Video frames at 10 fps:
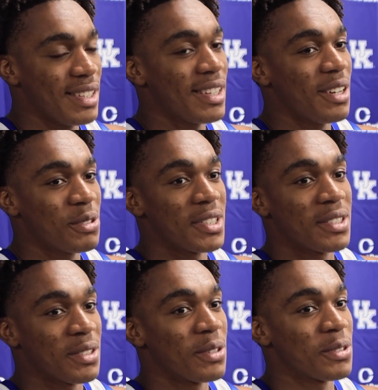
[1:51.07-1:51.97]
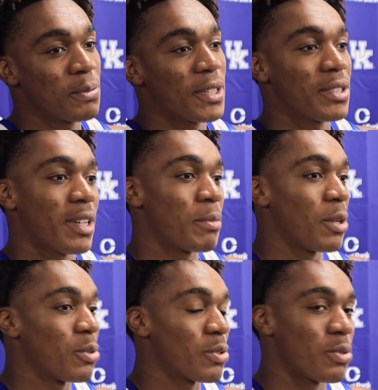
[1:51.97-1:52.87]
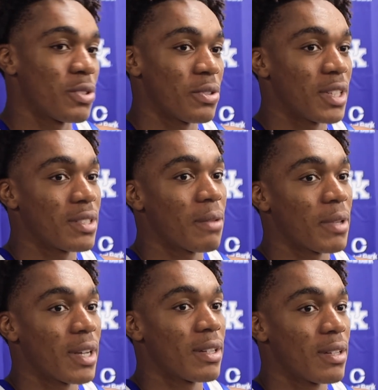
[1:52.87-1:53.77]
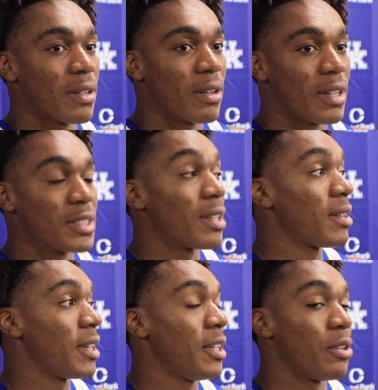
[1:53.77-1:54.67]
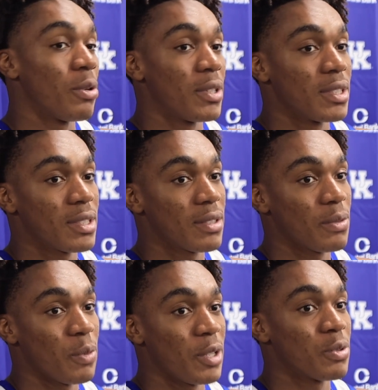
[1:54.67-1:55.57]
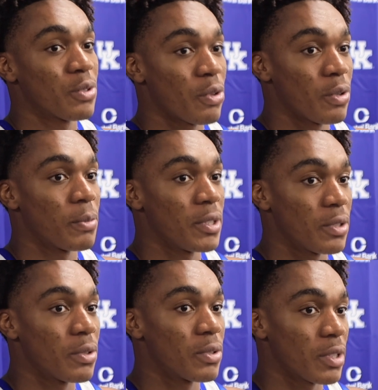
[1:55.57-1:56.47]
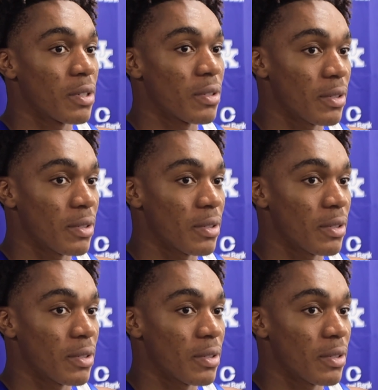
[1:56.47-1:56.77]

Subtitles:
Yeah, I would say so, especially at my old school, too. That's something I did a lot, and something he noticed when he was recruiting me, too. So.